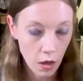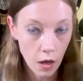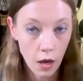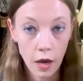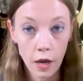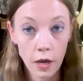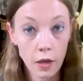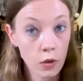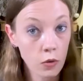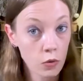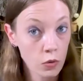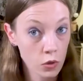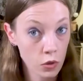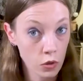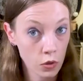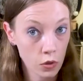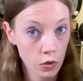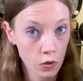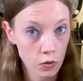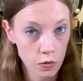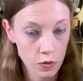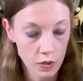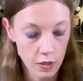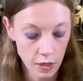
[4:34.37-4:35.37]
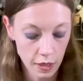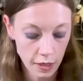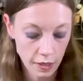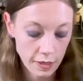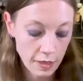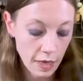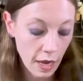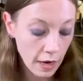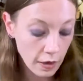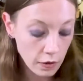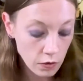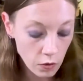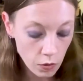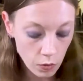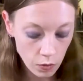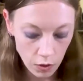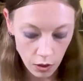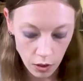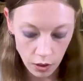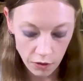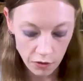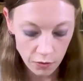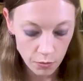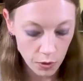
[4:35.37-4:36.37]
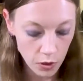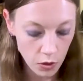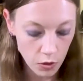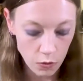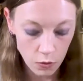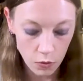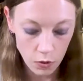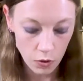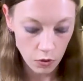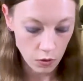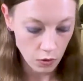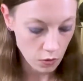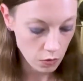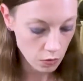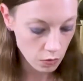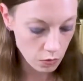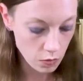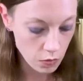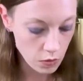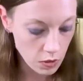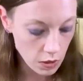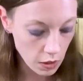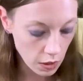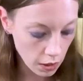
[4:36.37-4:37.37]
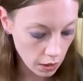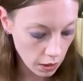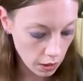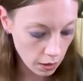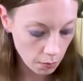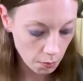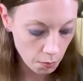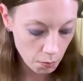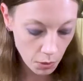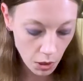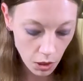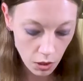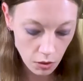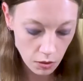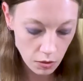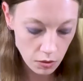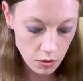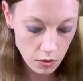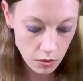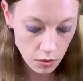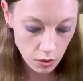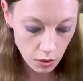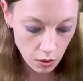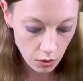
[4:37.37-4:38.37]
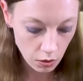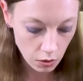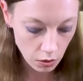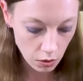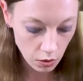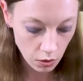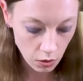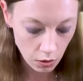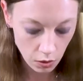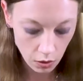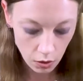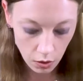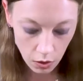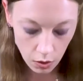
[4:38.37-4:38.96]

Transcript: I usually use an X-Acto knife, but you can use a box cutter.